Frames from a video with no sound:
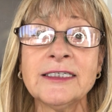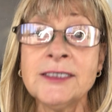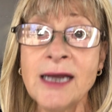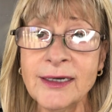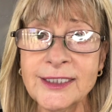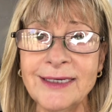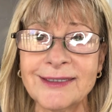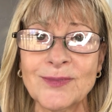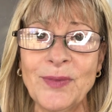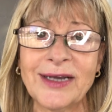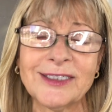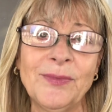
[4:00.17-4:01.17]
not
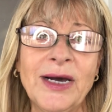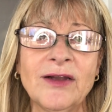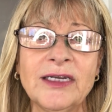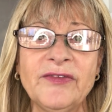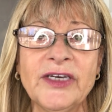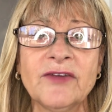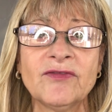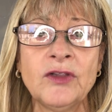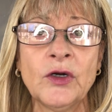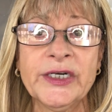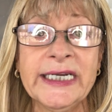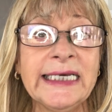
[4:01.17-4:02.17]
expect about living in
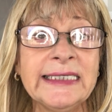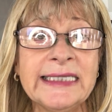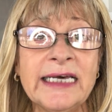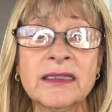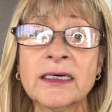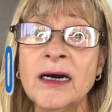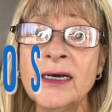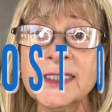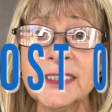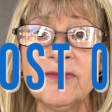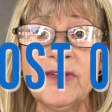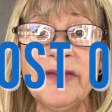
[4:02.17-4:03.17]
Florida is that the
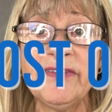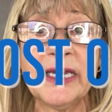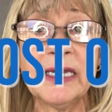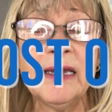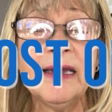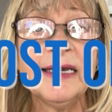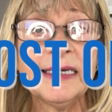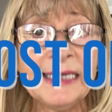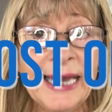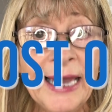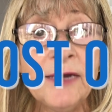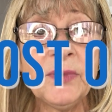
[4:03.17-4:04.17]
cost of living
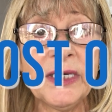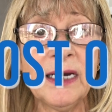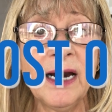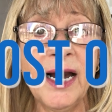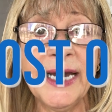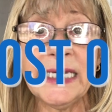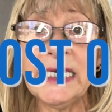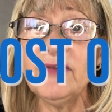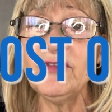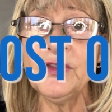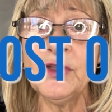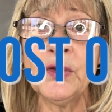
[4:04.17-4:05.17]
can be high,
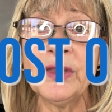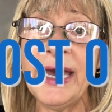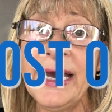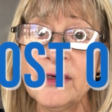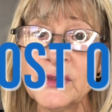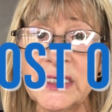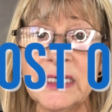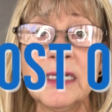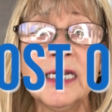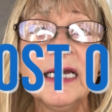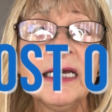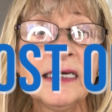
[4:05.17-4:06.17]
even though the
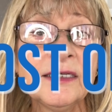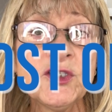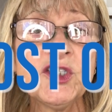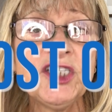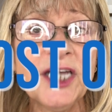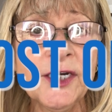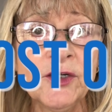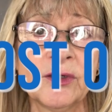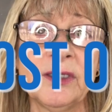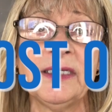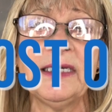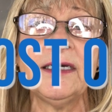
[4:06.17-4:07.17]
housing is
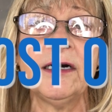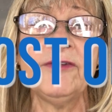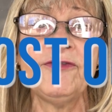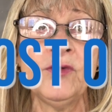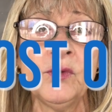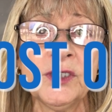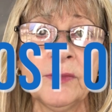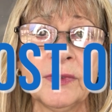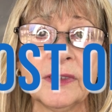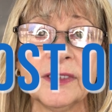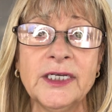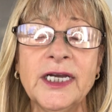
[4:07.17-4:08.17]
generally
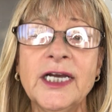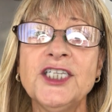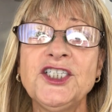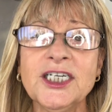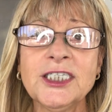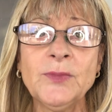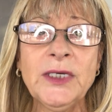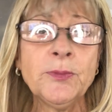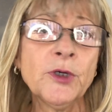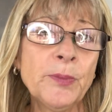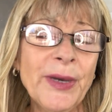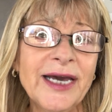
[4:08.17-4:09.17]
affordable. Just be
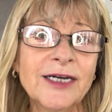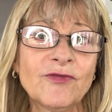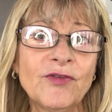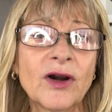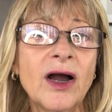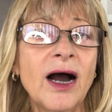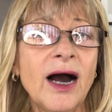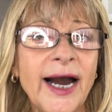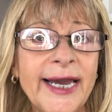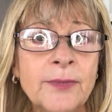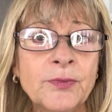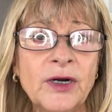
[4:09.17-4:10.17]
prepared for
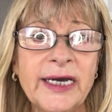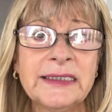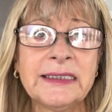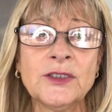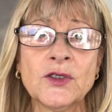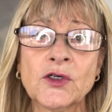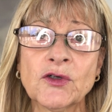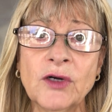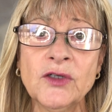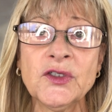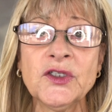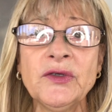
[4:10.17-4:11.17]
higher prices on
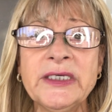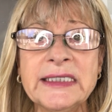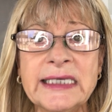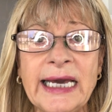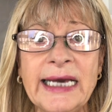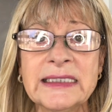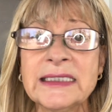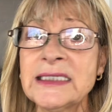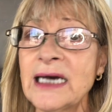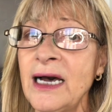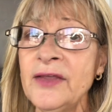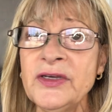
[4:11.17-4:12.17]
groceries, gas,
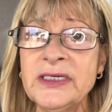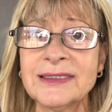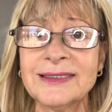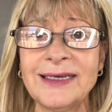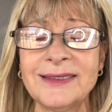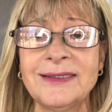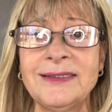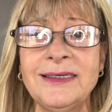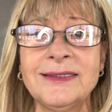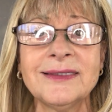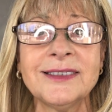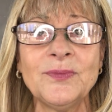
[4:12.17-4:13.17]
and other
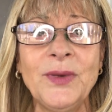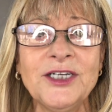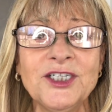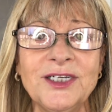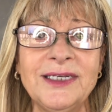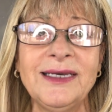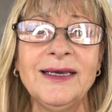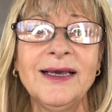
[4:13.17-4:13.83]
necessities, especially